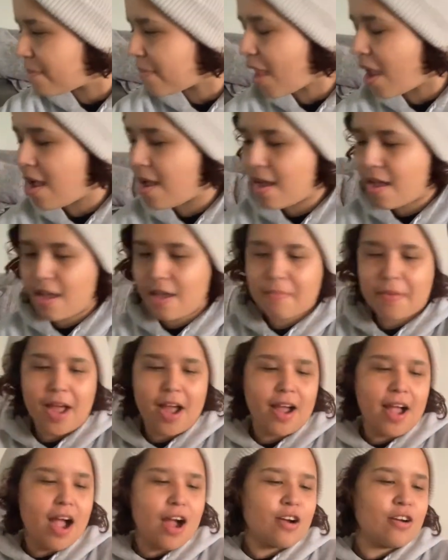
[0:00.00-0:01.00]
I
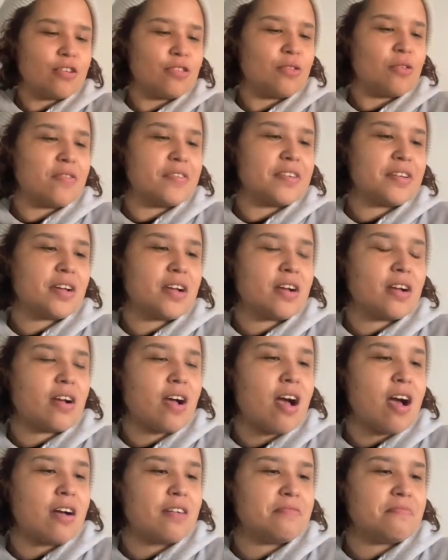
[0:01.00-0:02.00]
got her Lauren
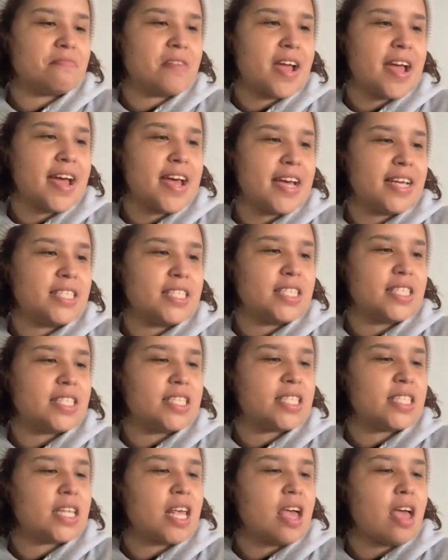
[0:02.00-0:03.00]
Conrad's
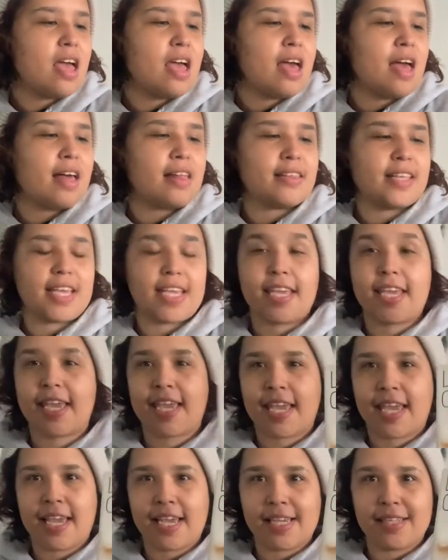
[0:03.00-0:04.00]
LA
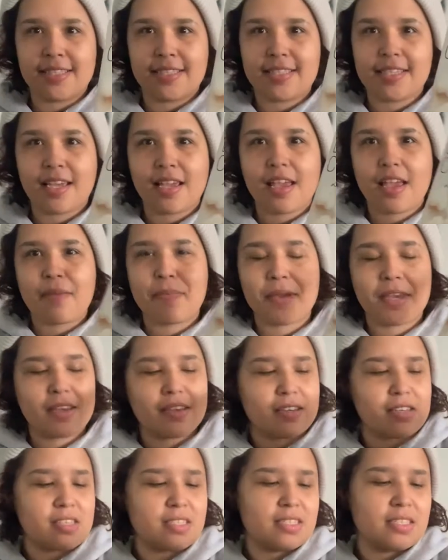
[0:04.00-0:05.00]
Candy
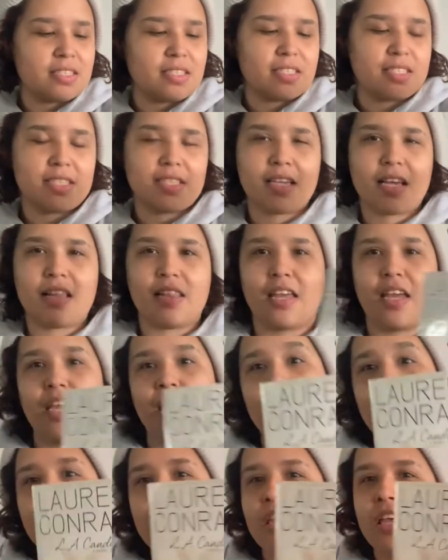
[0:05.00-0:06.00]
because since it's a like
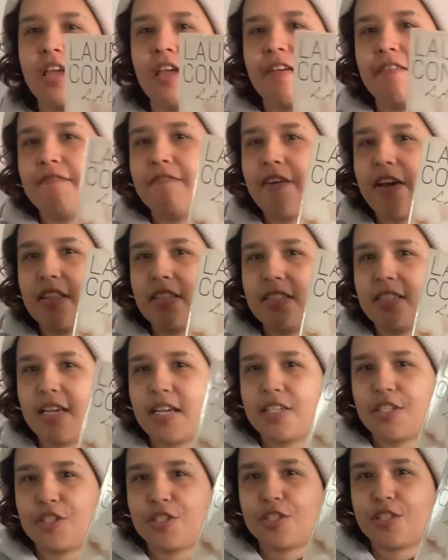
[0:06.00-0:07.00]

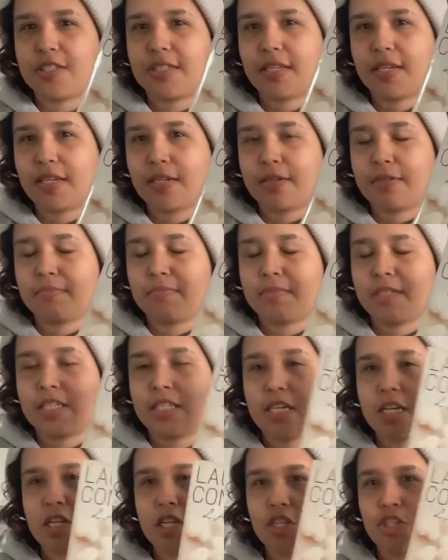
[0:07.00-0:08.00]
Valentine's themed
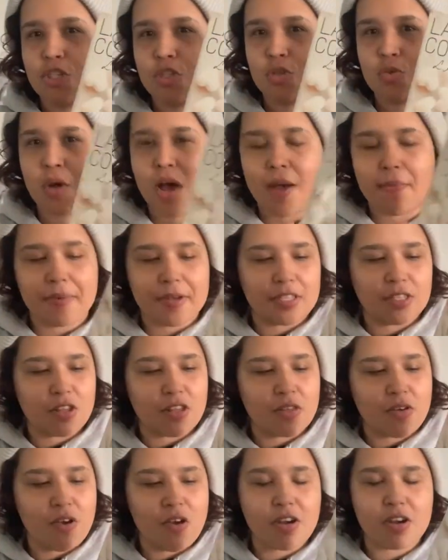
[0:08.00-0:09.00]
swap, I saw
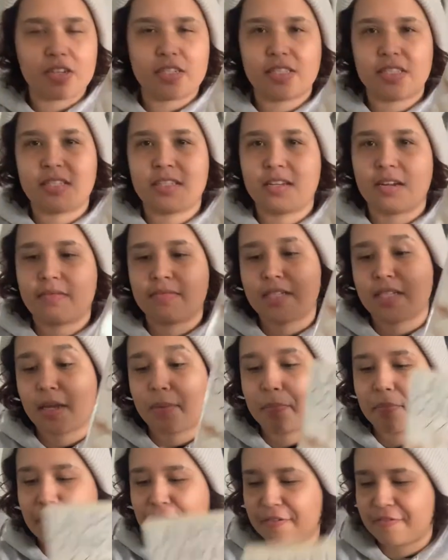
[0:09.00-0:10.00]
the hearts and I was like,
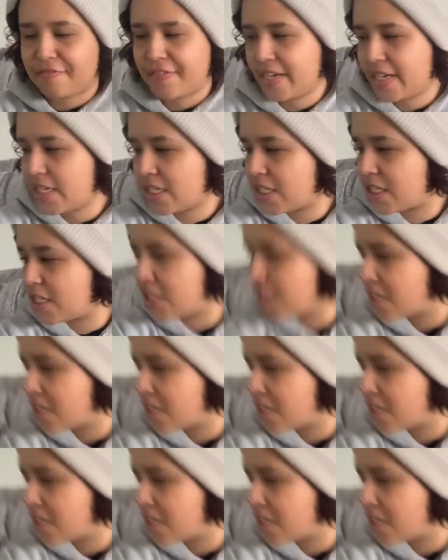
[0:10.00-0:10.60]
perfect.